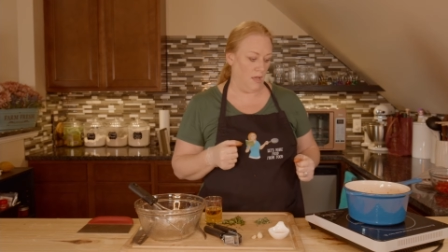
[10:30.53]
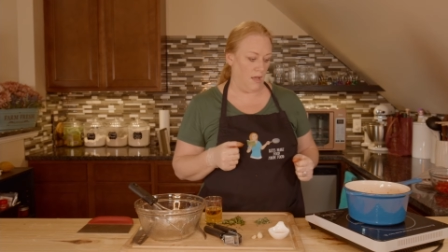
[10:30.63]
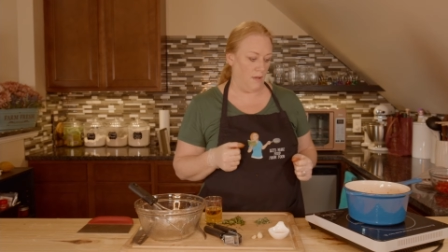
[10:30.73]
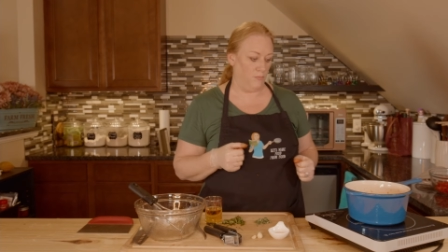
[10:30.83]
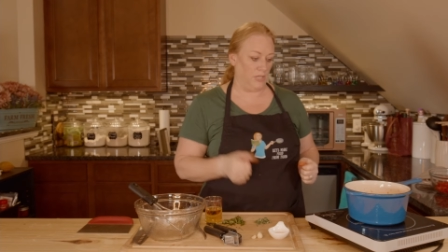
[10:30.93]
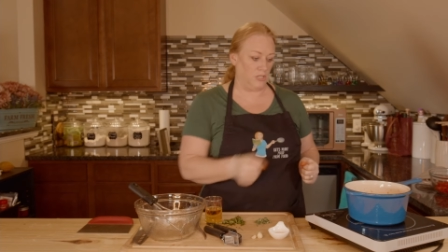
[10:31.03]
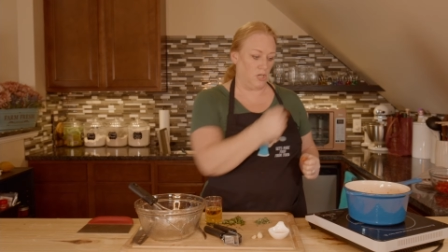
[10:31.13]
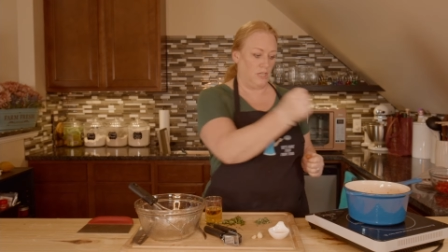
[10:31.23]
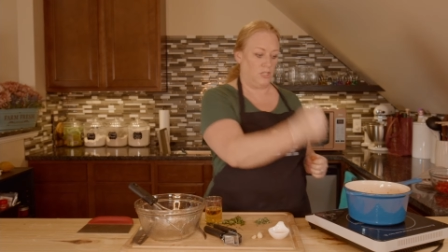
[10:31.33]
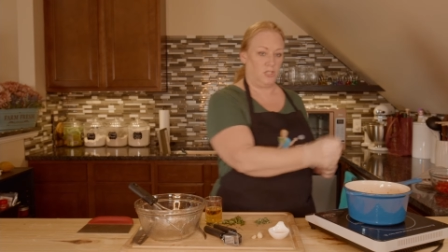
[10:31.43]
um,
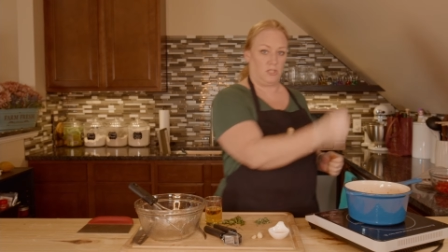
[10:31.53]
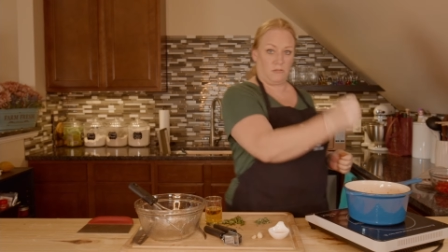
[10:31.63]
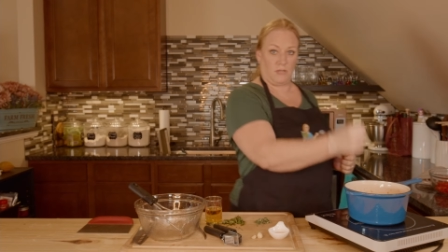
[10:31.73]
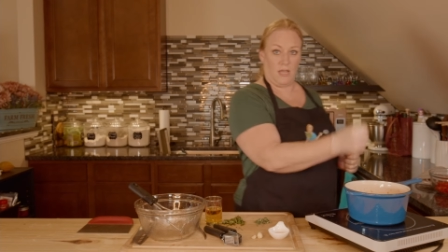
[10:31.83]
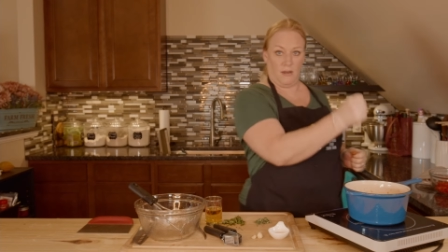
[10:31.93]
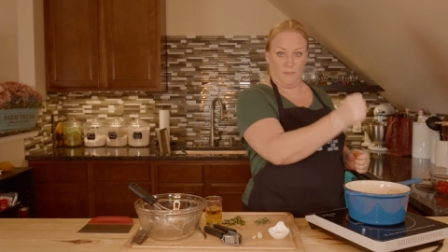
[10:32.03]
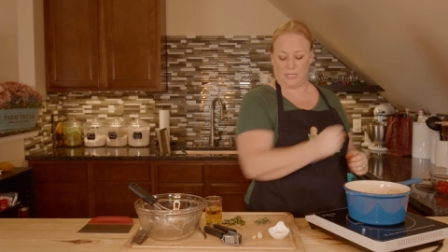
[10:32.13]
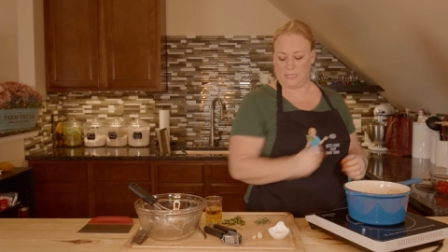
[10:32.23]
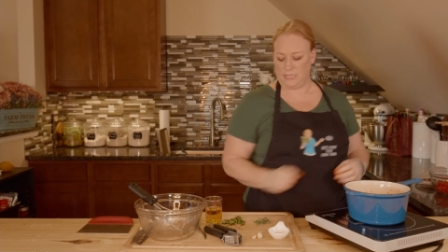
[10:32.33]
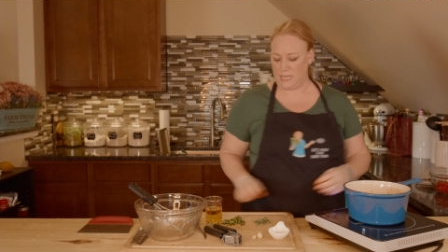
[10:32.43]
blender and just kind of
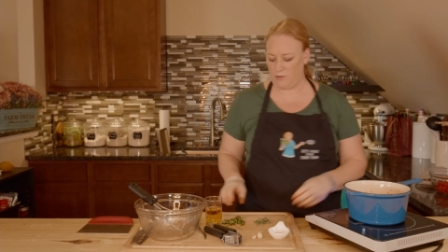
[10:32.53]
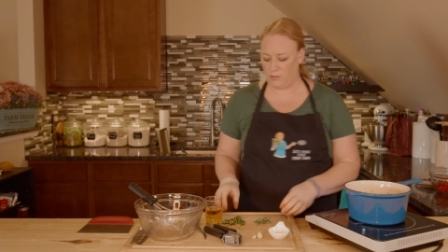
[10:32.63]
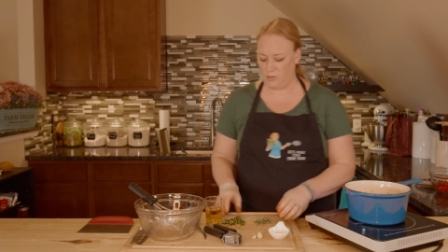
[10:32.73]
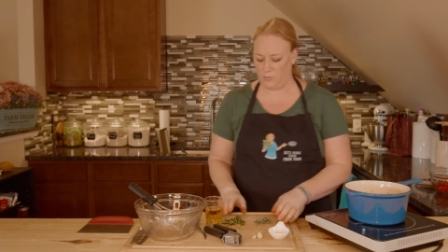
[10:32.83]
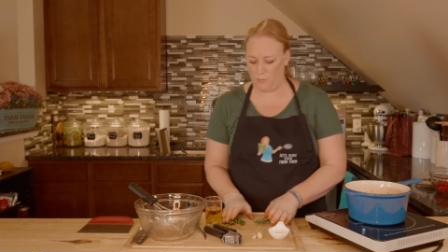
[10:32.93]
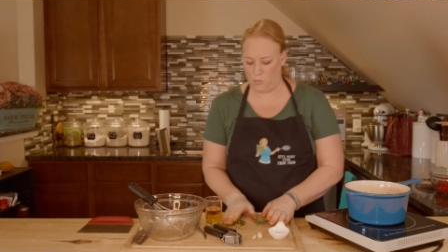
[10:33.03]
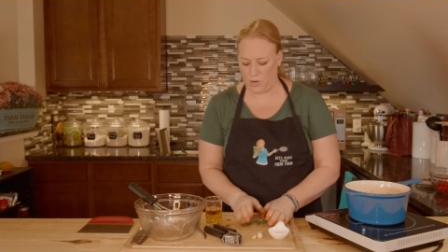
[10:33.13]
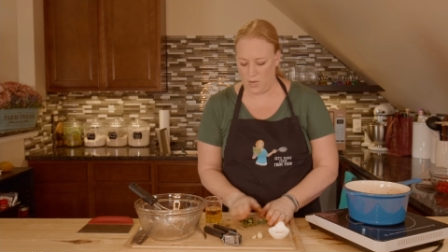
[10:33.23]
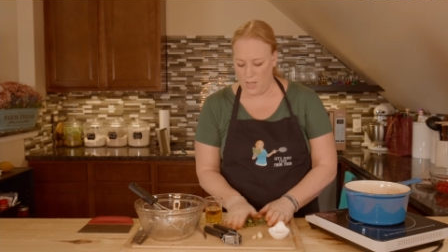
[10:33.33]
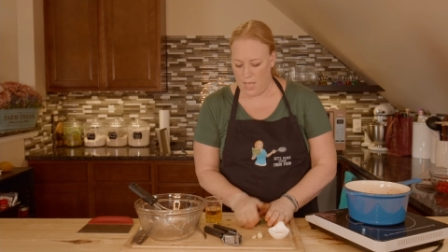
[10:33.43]
mix it down a little bit more.